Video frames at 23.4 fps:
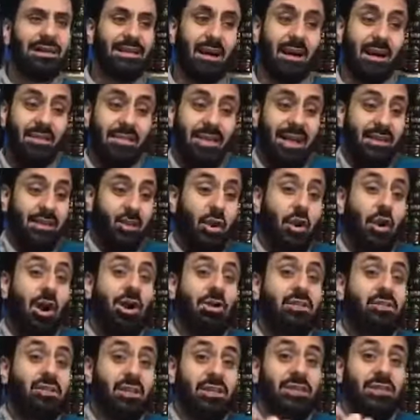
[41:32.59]
are that you
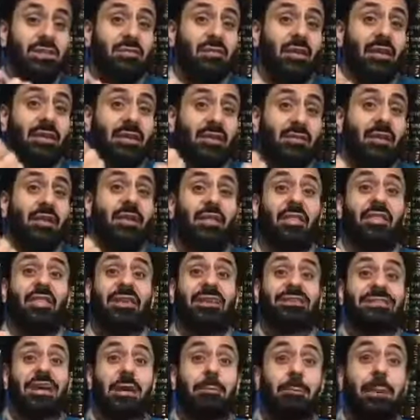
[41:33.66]
can't justify the very
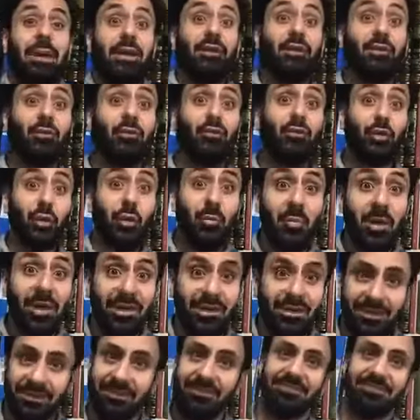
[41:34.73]
things that make you human.